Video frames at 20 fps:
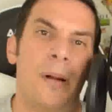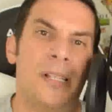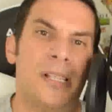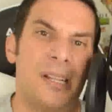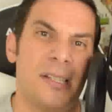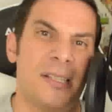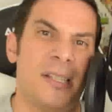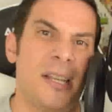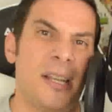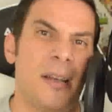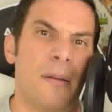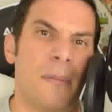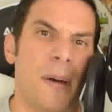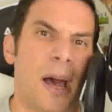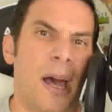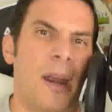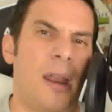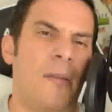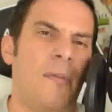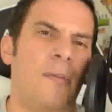But just think
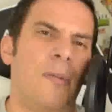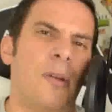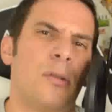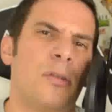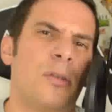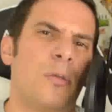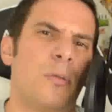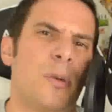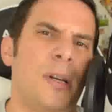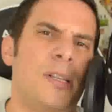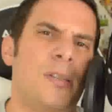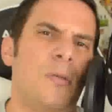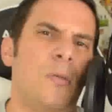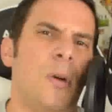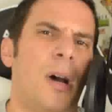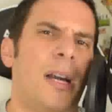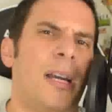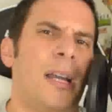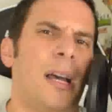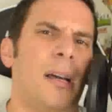about it. There's a reason
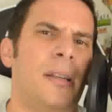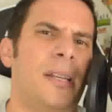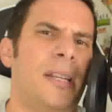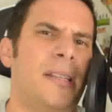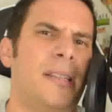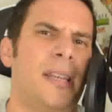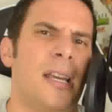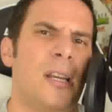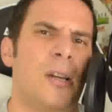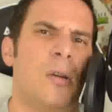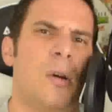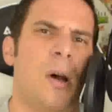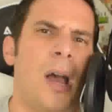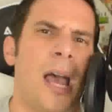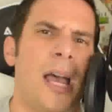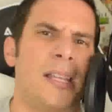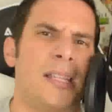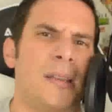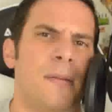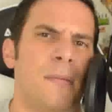why Nintendo
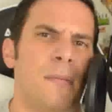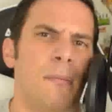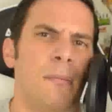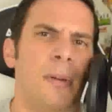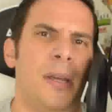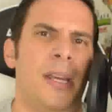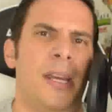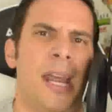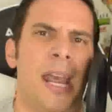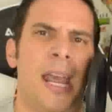hasn't